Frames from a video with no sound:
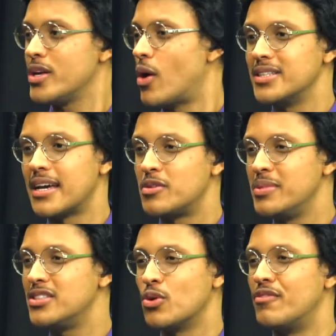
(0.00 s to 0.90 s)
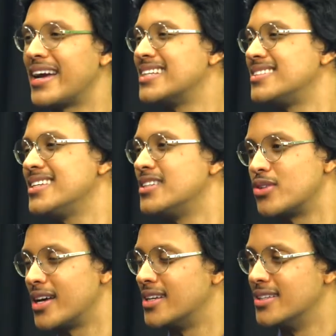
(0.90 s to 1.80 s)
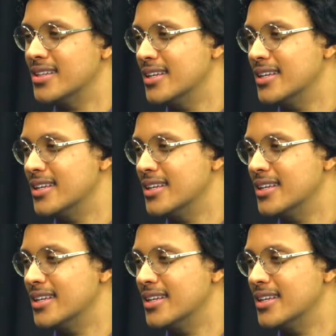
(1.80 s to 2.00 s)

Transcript: we always have to be so fancy and try to...